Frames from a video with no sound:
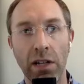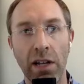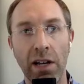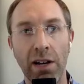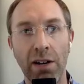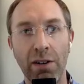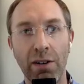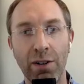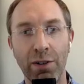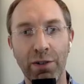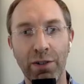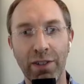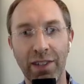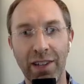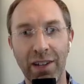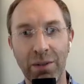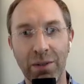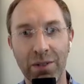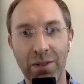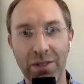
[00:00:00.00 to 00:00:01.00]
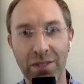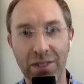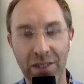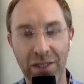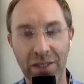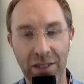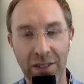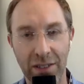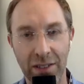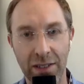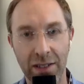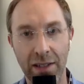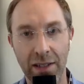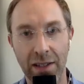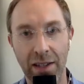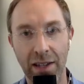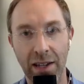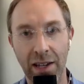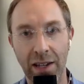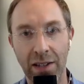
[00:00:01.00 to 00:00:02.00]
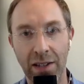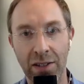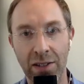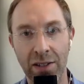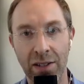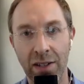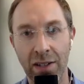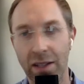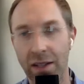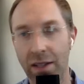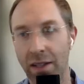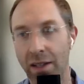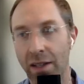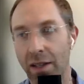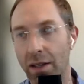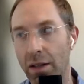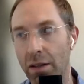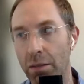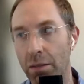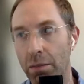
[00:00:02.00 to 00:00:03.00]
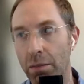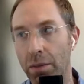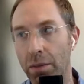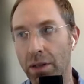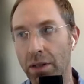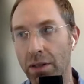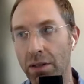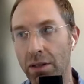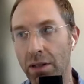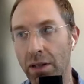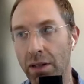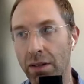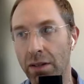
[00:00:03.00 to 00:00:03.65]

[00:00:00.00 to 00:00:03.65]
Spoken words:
Hopefully that will stay the case. But I think